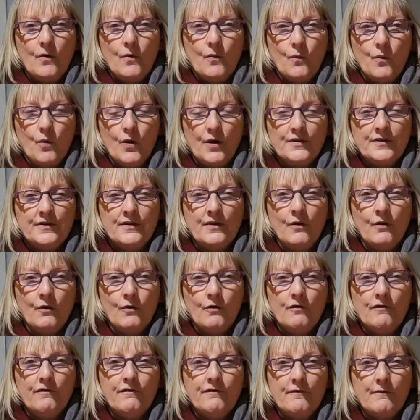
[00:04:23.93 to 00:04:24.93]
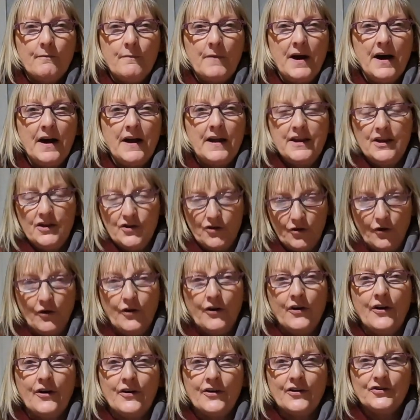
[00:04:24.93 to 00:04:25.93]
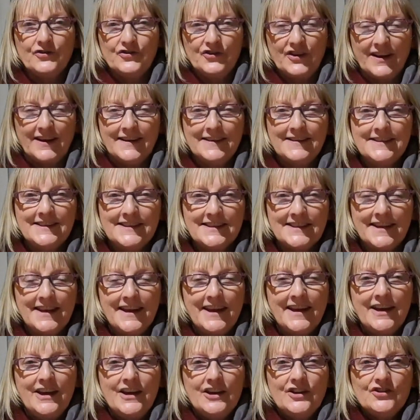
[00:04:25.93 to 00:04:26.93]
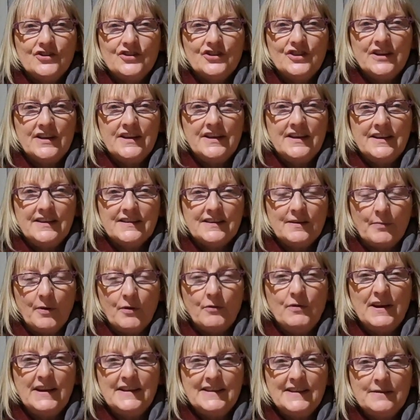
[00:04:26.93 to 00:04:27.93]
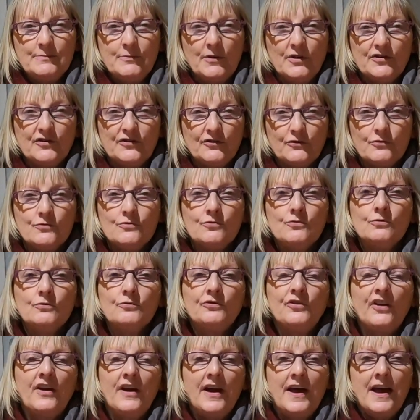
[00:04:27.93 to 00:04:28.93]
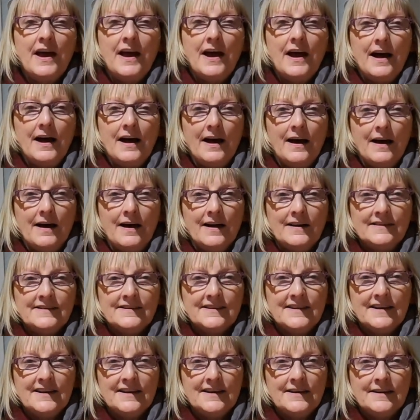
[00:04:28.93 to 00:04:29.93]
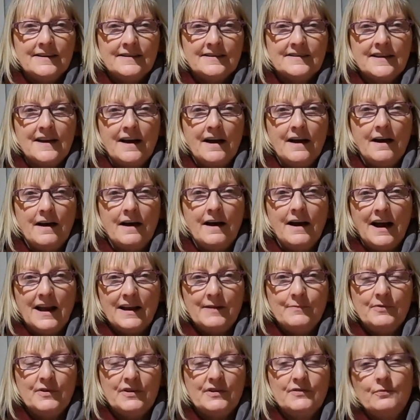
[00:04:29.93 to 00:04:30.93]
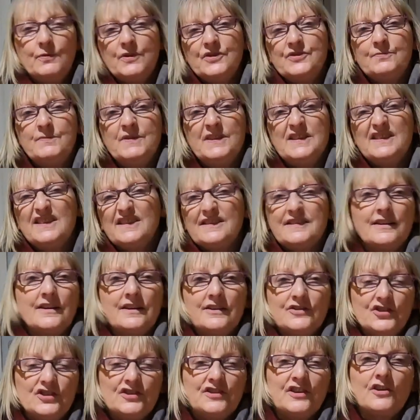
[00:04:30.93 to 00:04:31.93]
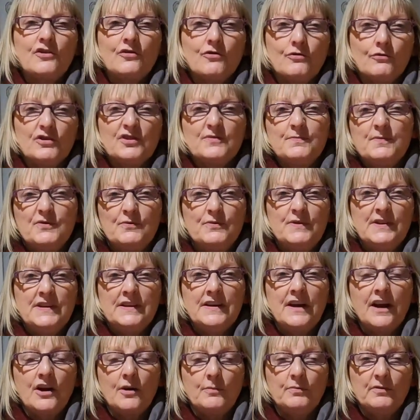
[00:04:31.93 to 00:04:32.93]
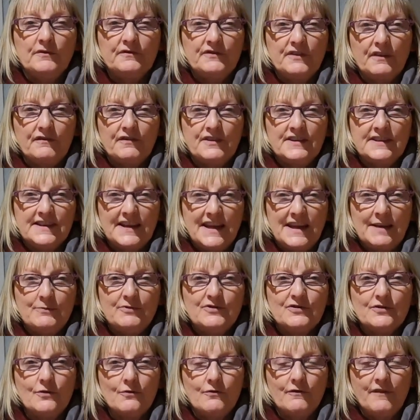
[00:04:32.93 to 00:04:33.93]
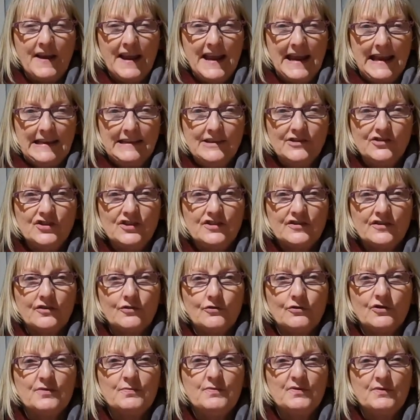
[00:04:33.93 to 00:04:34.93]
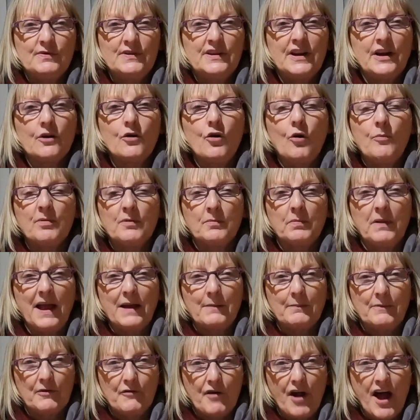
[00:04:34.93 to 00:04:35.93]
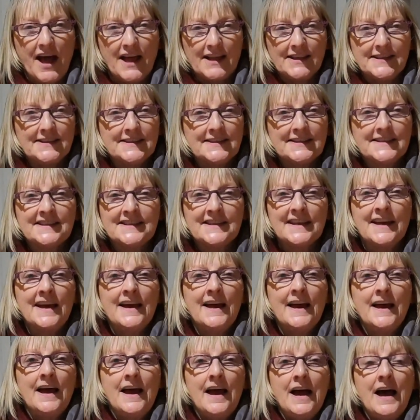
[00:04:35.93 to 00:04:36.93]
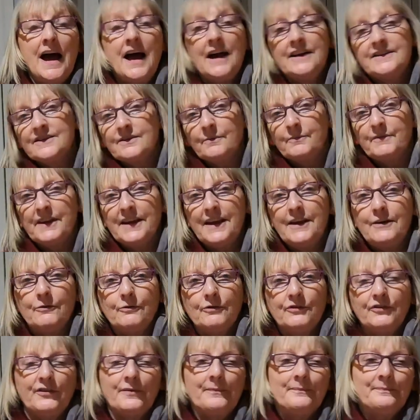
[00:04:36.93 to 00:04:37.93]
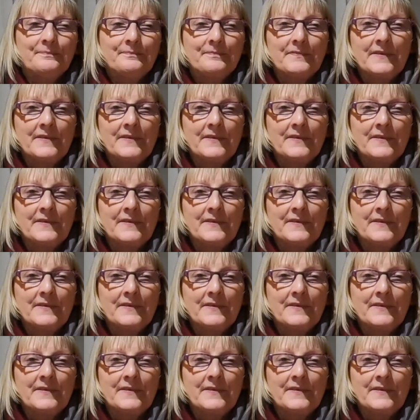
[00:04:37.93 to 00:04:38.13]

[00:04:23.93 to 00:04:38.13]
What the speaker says: one of my younger chickens. She's about 18 months old and is a hybrid, which means she's a cross between a couple of different types of hen. She's a cross between a copper black Marans and something else.